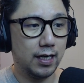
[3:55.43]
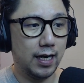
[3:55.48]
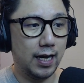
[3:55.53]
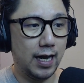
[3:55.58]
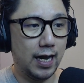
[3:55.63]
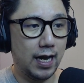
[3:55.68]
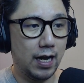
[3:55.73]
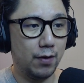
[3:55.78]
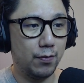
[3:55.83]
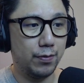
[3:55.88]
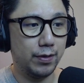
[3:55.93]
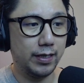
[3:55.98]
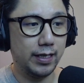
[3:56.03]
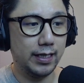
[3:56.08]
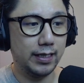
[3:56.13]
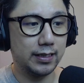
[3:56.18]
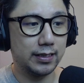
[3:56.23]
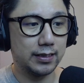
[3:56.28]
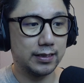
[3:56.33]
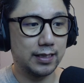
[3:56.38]
and we
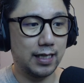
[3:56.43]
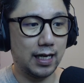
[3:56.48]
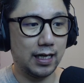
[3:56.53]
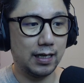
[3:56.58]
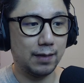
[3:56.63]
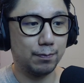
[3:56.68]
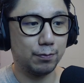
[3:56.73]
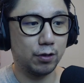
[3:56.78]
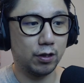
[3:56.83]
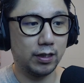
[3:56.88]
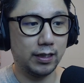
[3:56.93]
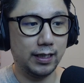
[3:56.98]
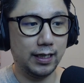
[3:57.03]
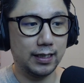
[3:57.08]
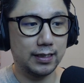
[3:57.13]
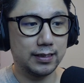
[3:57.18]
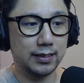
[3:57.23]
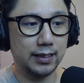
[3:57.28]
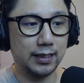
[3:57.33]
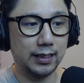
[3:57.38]
need startup dot E
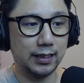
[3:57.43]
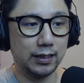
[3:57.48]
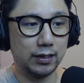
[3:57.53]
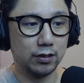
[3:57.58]
X E.